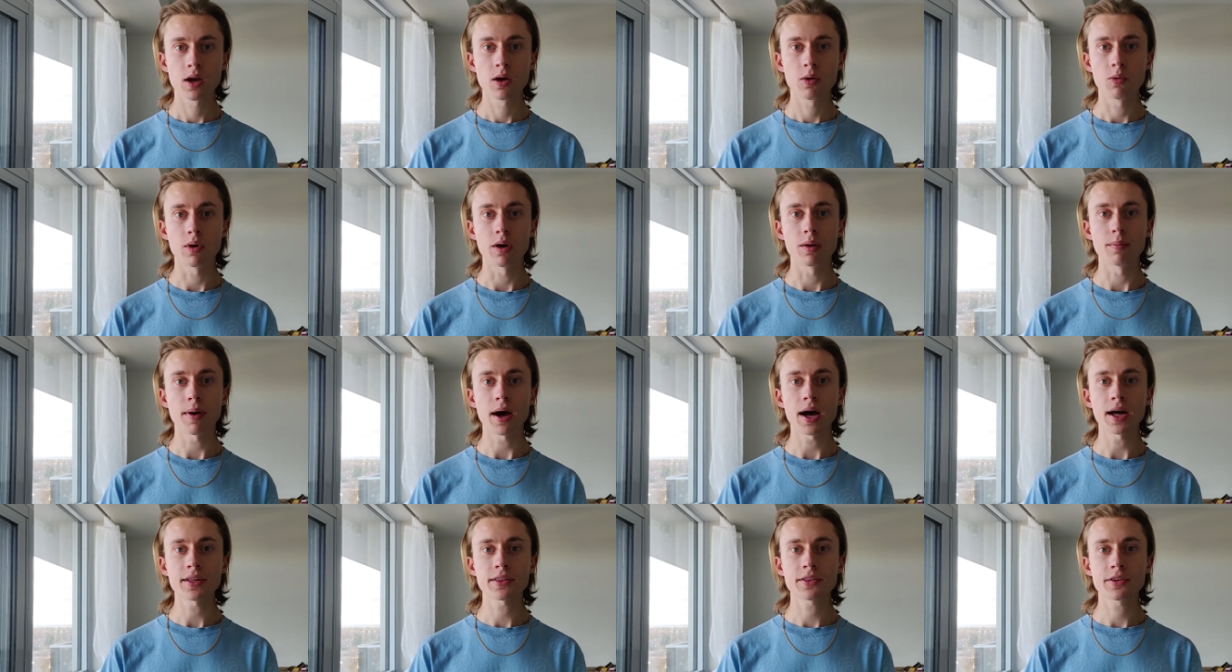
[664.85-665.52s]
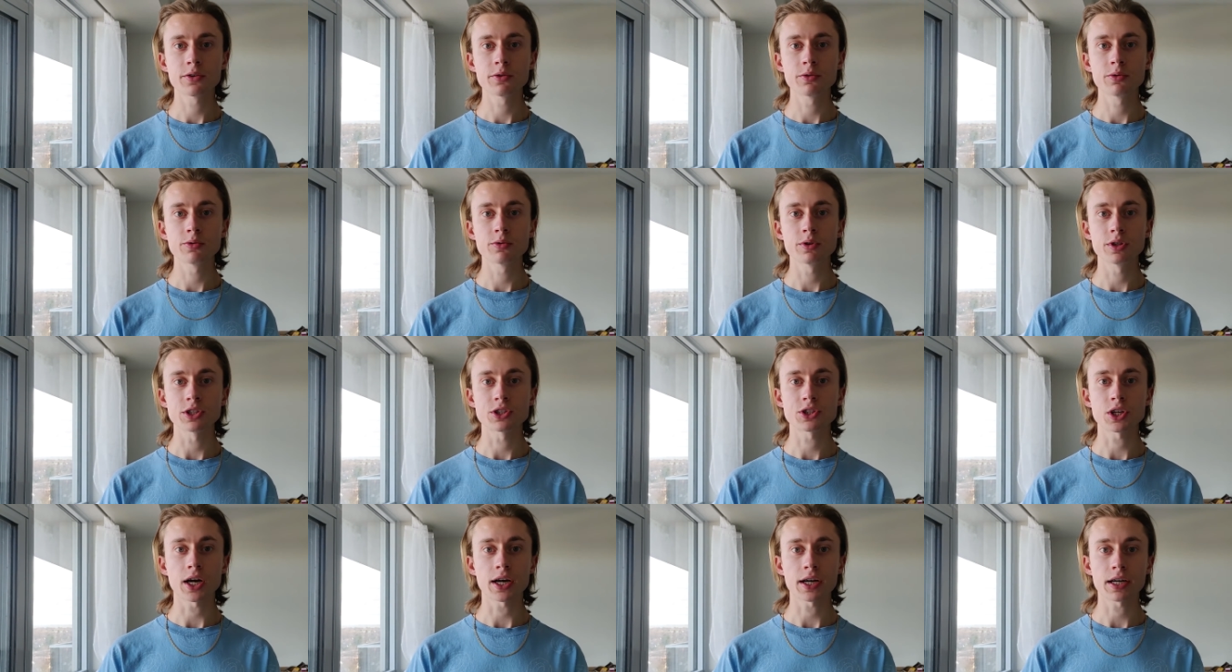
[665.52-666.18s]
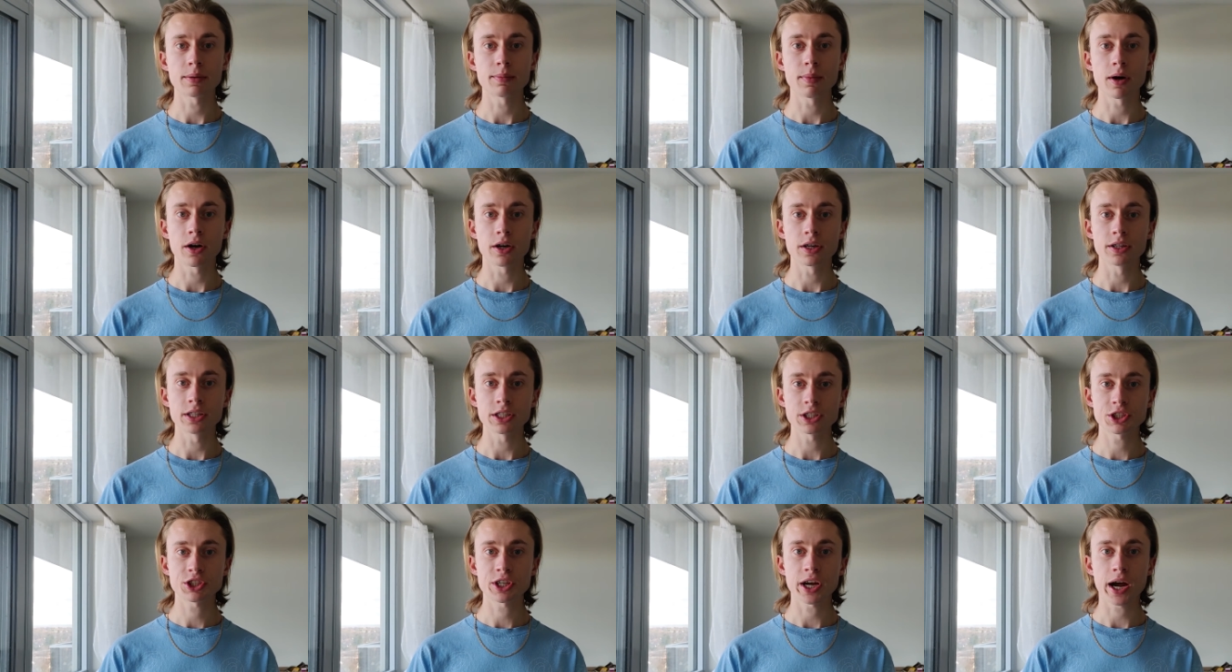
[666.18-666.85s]
What Matthew is talking about in
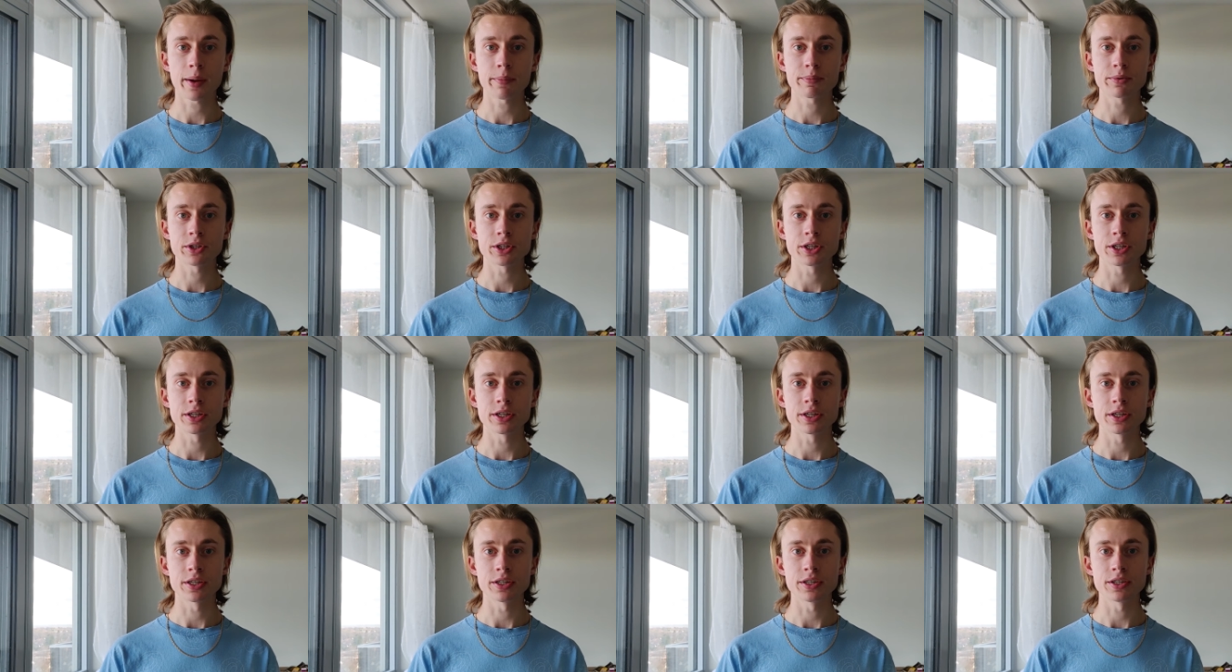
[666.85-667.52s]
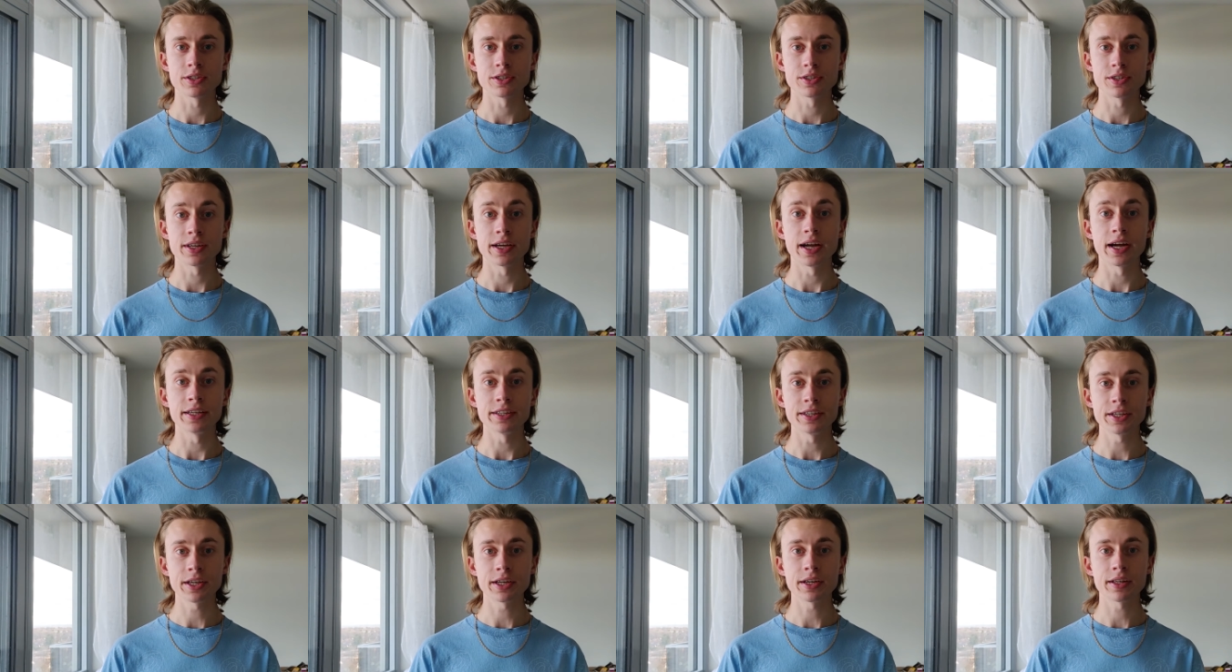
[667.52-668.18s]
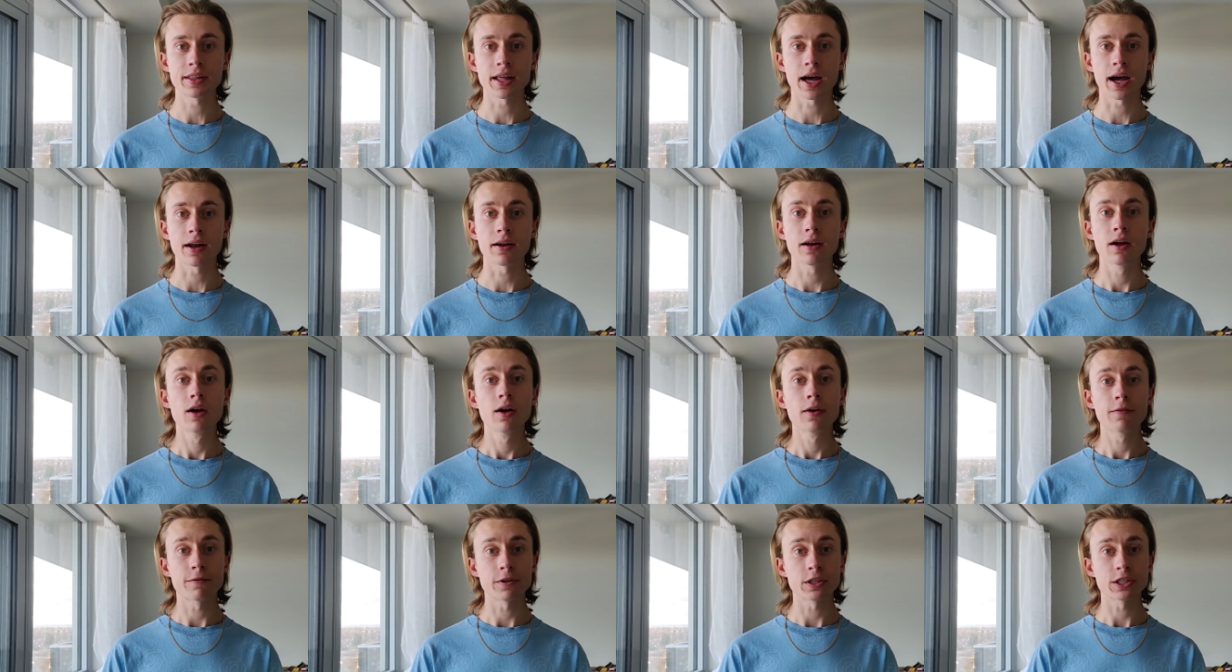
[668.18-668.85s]
this chapter is the idea that
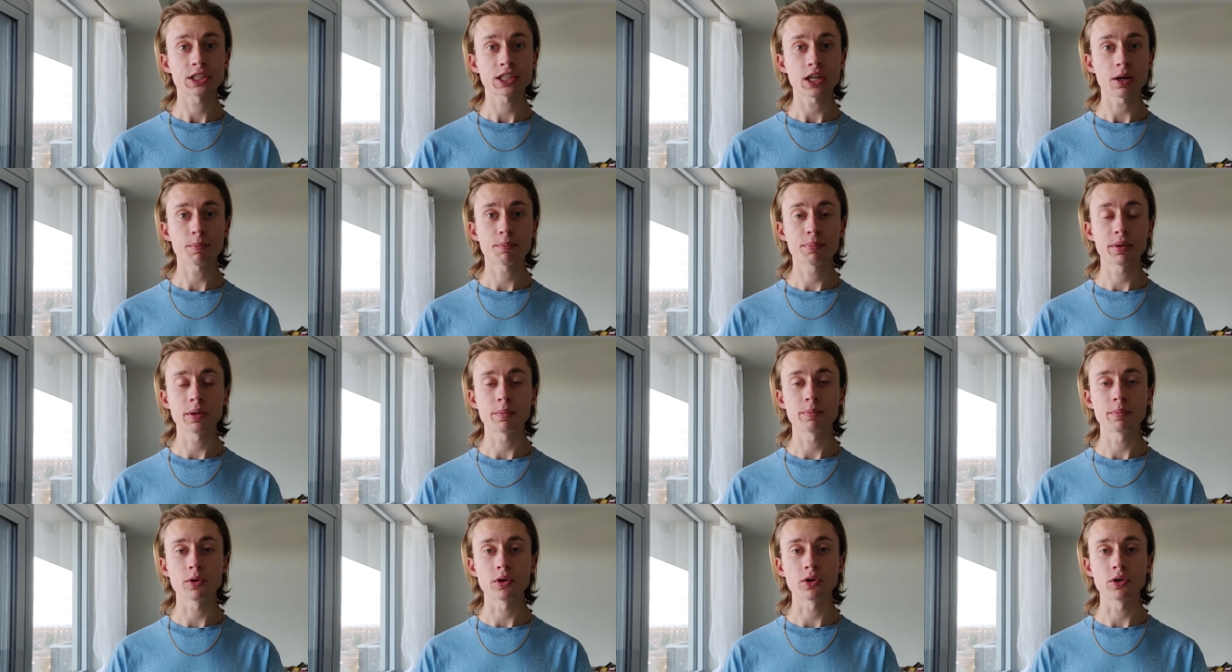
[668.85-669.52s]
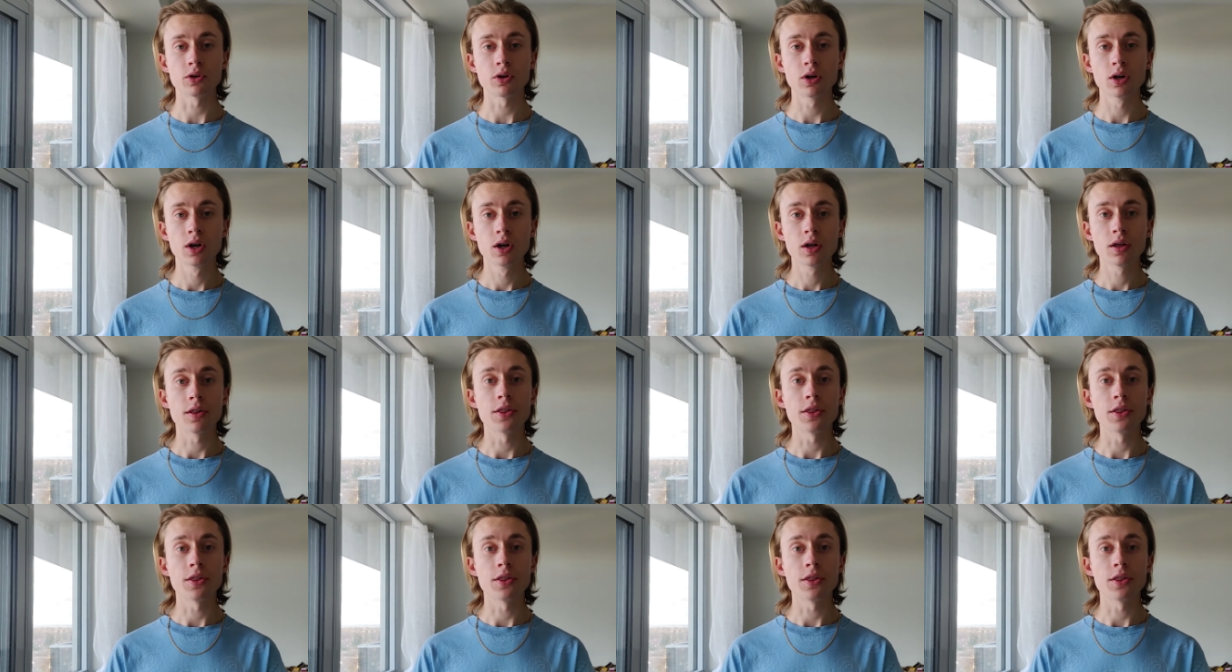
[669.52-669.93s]
for some people,